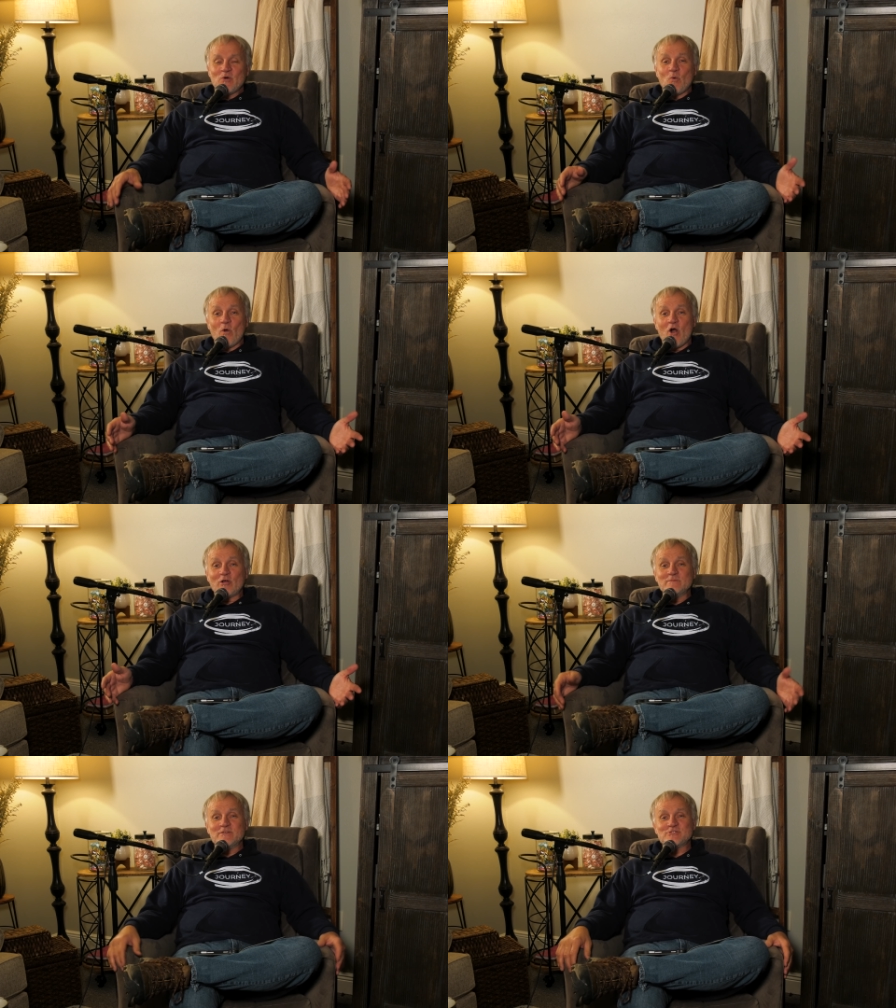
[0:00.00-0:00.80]

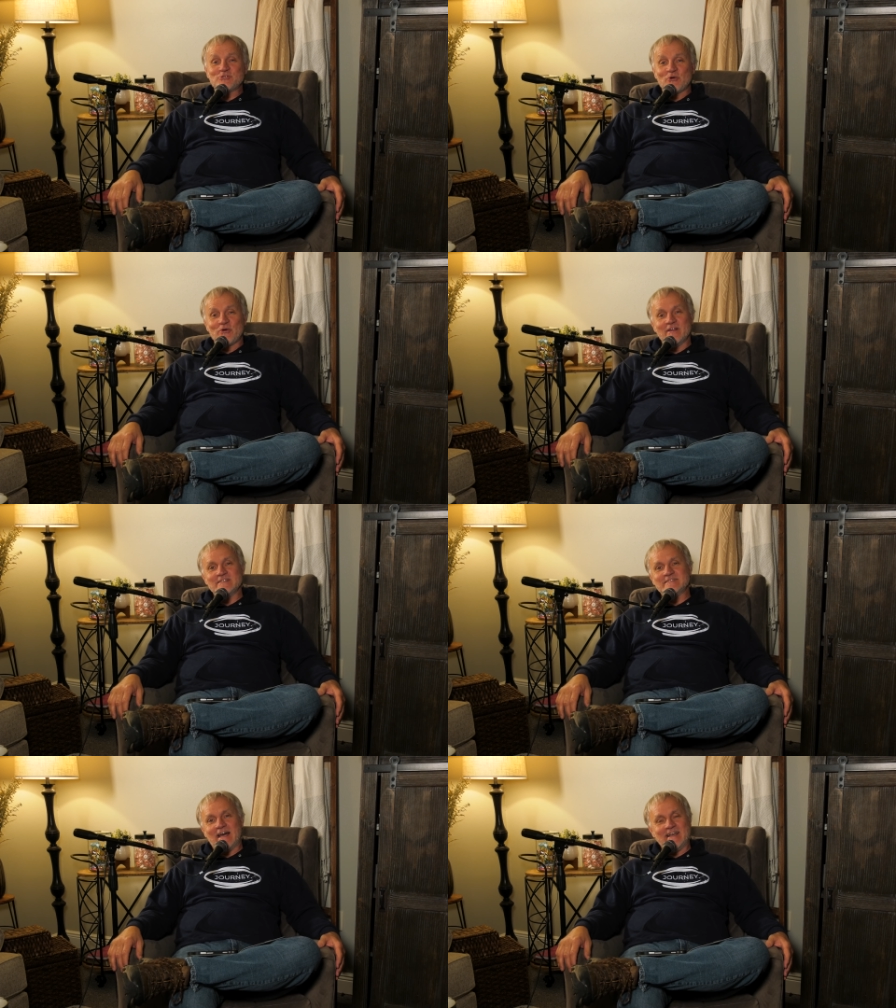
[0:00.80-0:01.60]
Welcome to
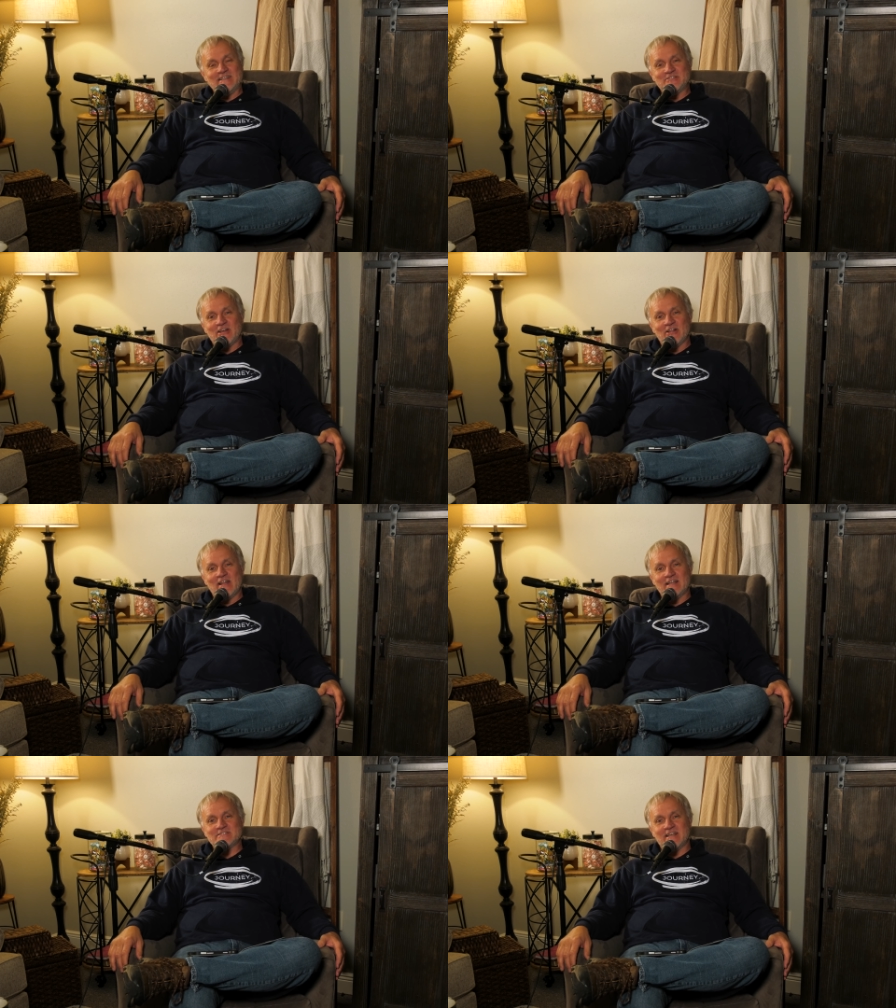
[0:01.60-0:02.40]
Stories I Didn't Tell
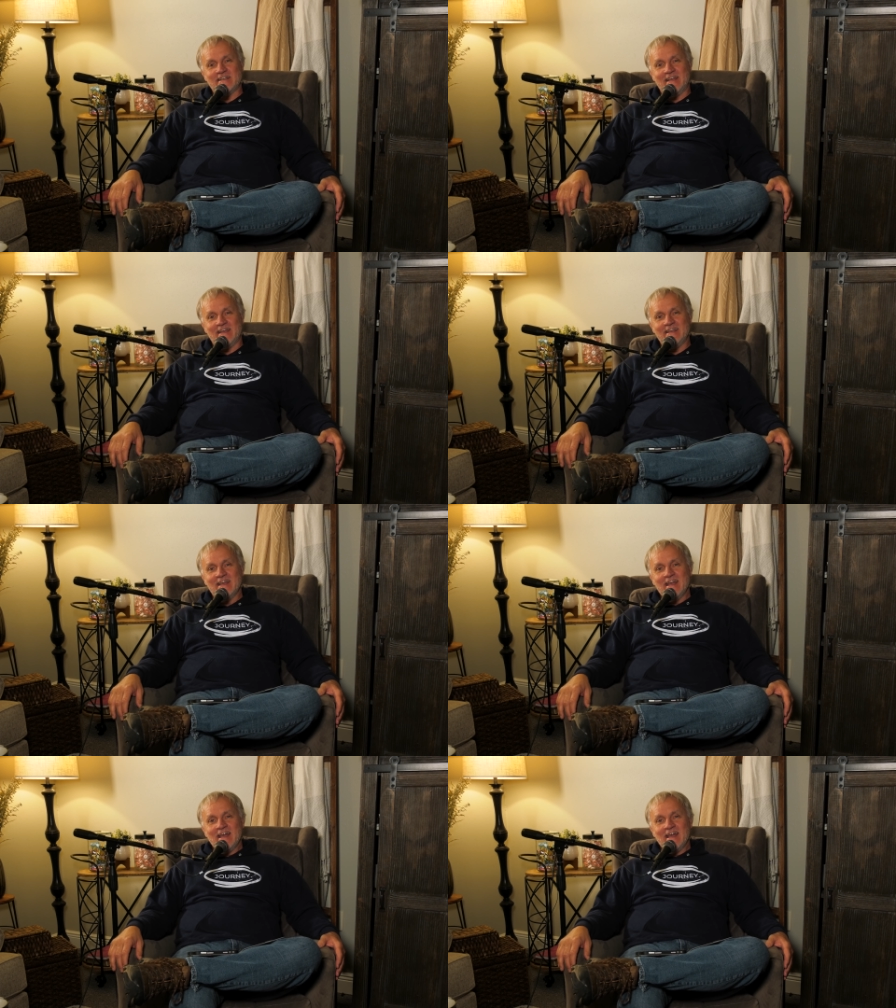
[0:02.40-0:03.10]
Last Sunday.